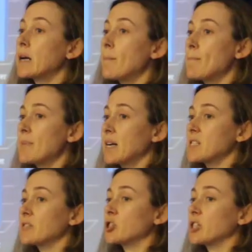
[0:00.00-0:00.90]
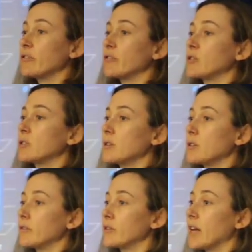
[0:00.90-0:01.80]
A massive shift
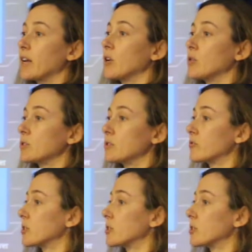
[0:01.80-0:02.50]
of getting older